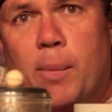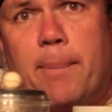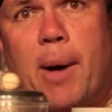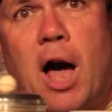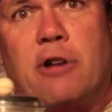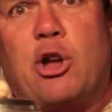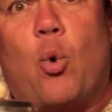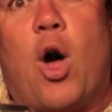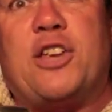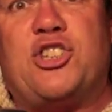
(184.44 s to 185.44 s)
my partner
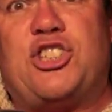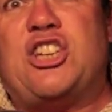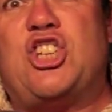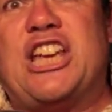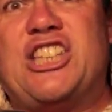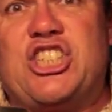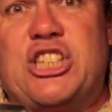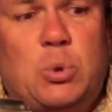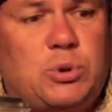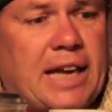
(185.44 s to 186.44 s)
requires and says she can
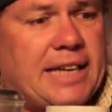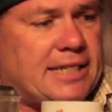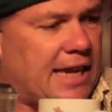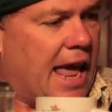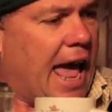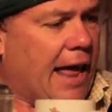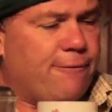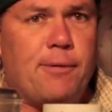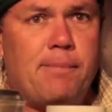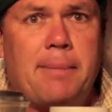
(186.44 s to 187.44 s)
still taste.
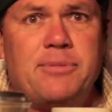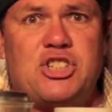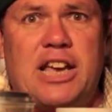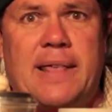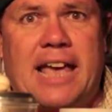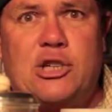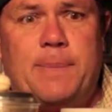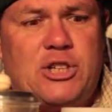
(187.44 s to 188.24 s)
And for mum's tea that has to be